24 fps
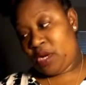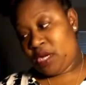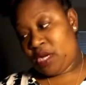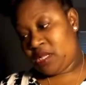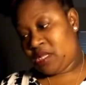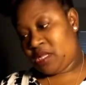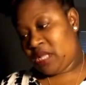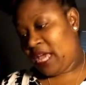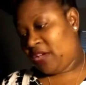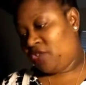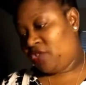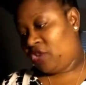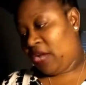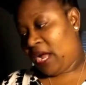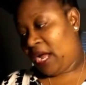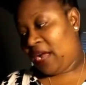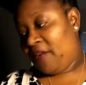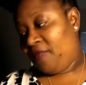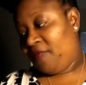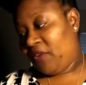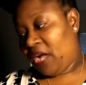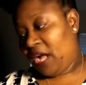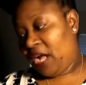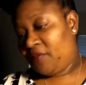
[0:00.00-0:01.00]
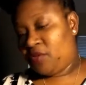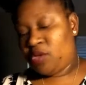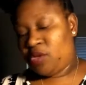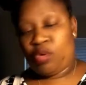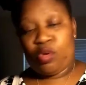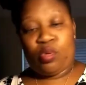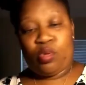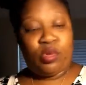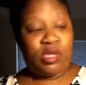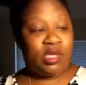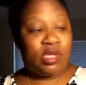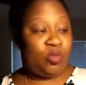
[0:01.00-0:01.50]
ones, actually, I got five
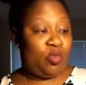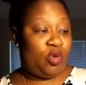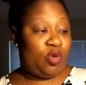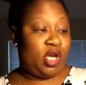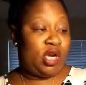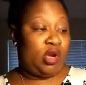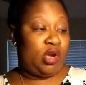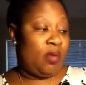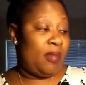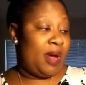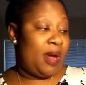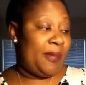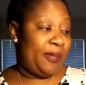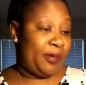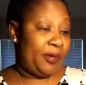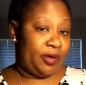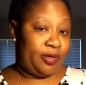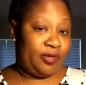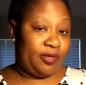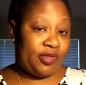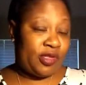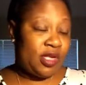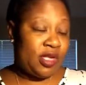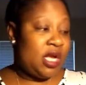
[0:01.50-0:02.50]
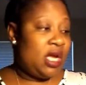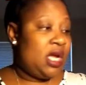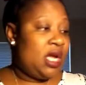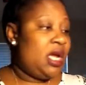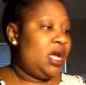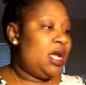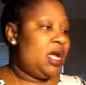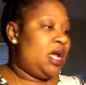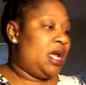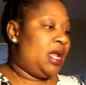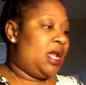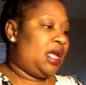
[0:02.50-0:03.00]
total with the one on my purse.
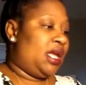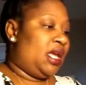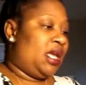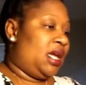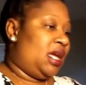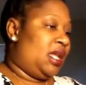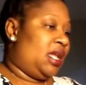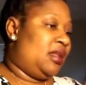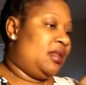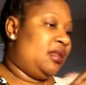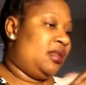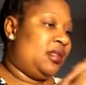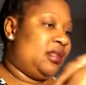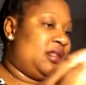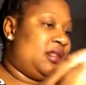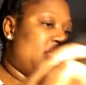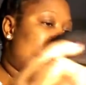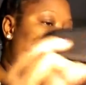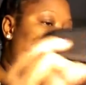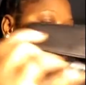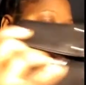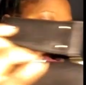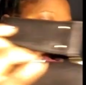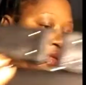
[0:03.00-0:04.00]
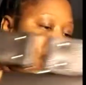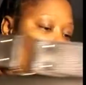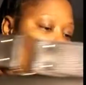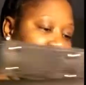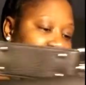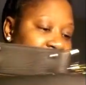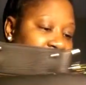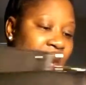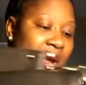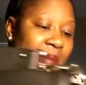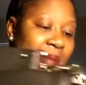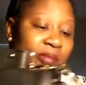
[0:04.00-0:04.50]
And again, this is how the
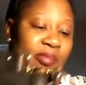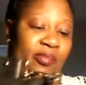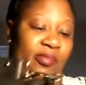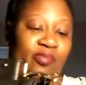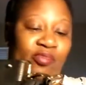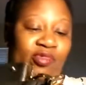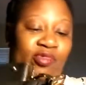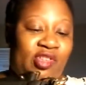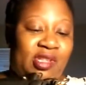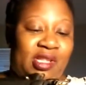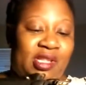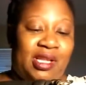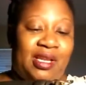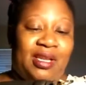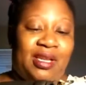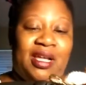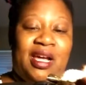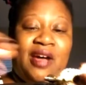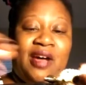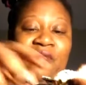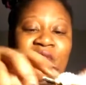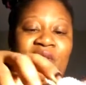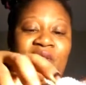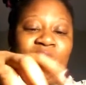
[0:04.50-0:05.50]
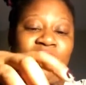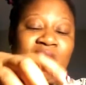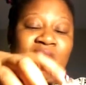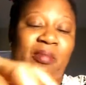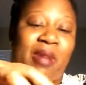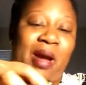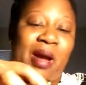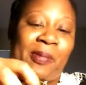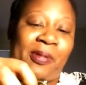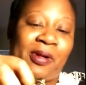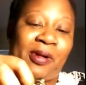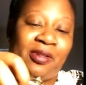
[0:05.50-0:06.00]
one, I'm just in love with the one on
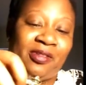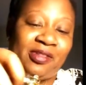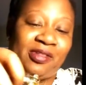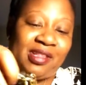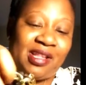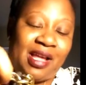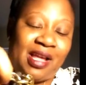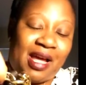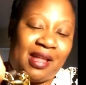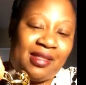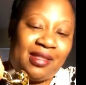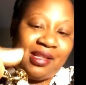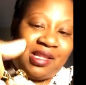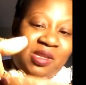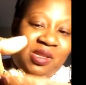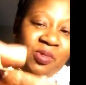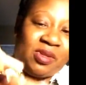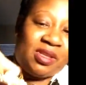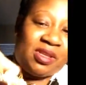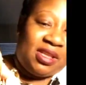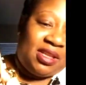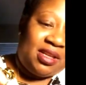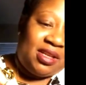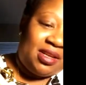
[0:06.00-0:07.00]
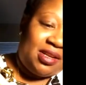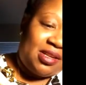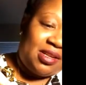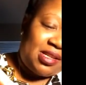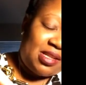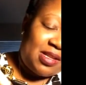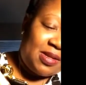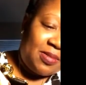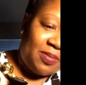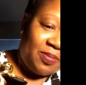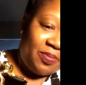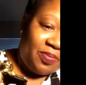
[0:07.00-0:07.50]
my purse. How this one
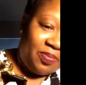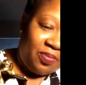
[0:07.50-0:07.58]
looks.